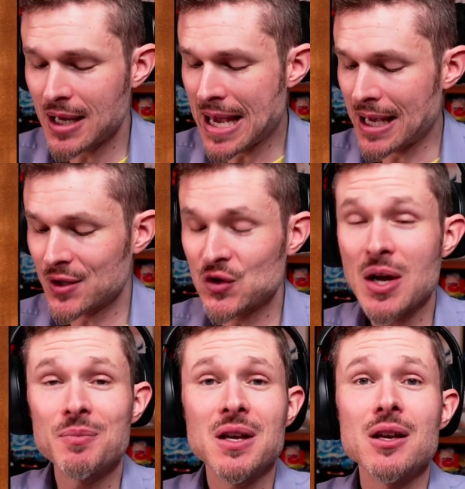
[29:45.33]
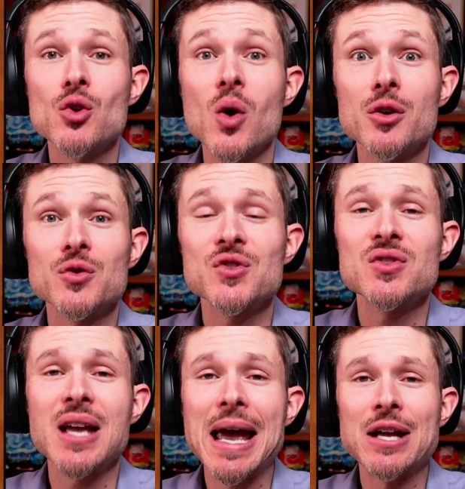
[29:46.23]
Hey, accepting, you
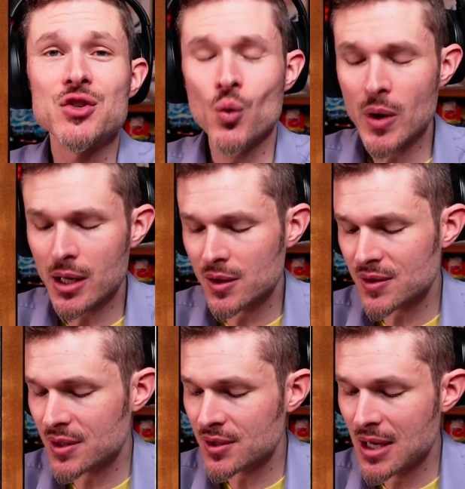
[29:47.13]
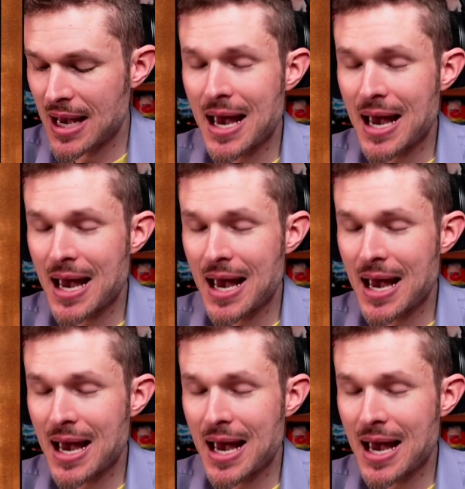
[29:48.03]
understand your weaknesses,